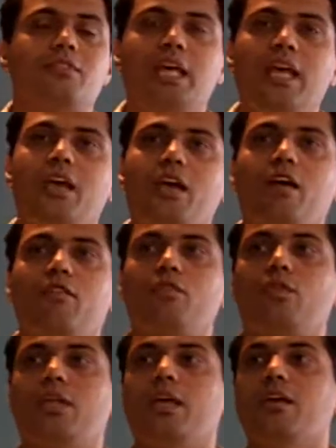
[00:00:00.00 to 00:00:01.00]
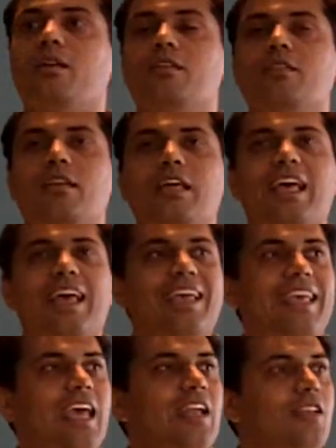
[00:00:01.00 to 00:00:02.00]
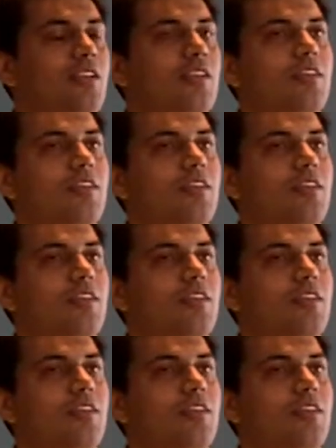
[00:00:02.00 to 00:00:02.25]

think carefully, get